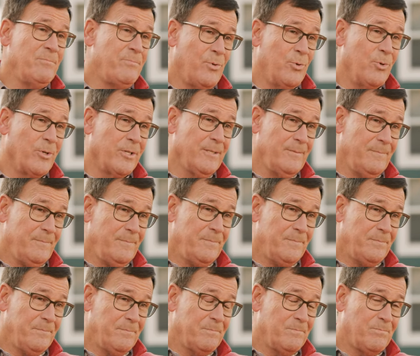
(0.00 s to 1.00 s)
important
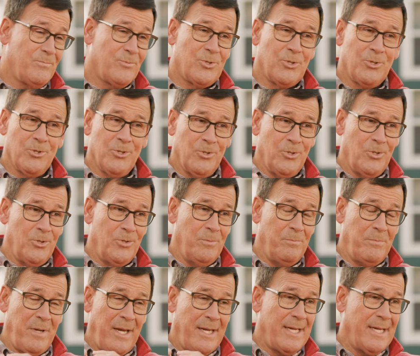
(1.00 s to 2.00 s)
to
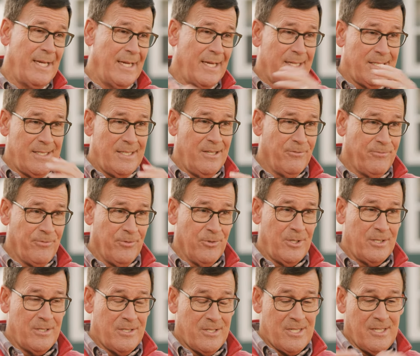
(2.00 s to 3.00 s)
making a
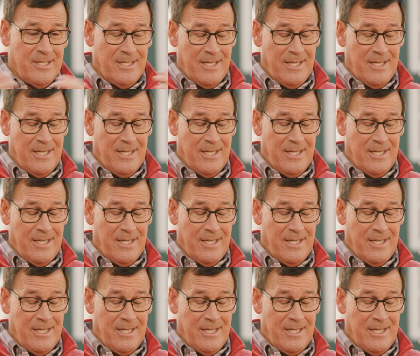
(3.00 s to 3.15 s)
difference